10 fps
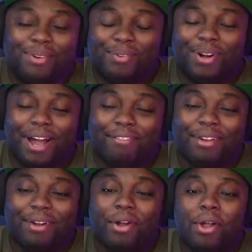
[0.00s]
we'll have
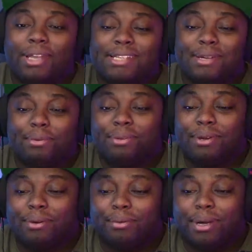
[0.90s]
to wait and see
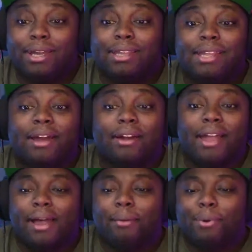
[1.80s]
until we get
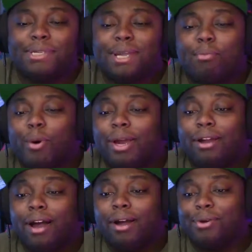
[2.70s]
there. We see him
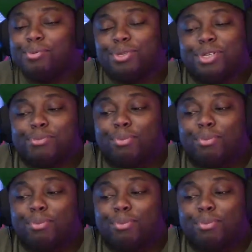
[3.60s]
wearing goggles, which